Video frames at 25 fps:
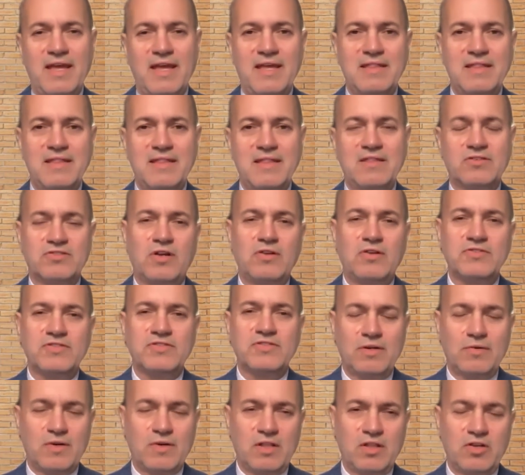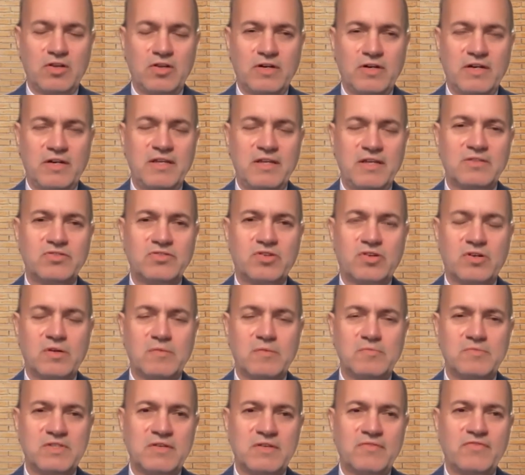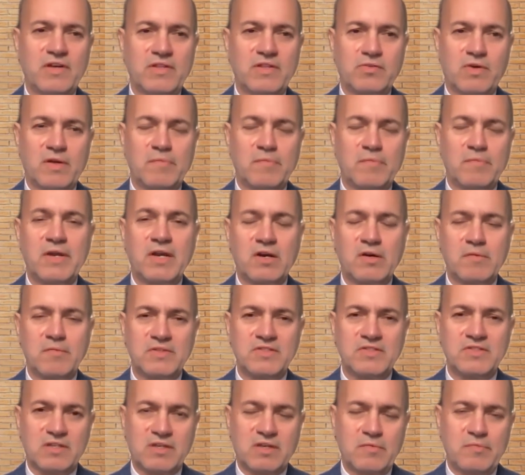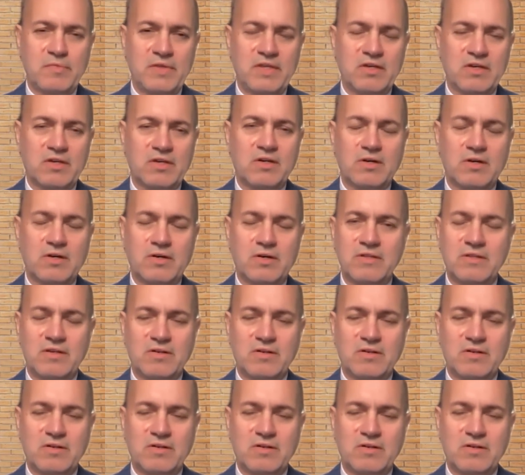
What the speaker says: and there's also a learning in terms of other impairments that could be occurring.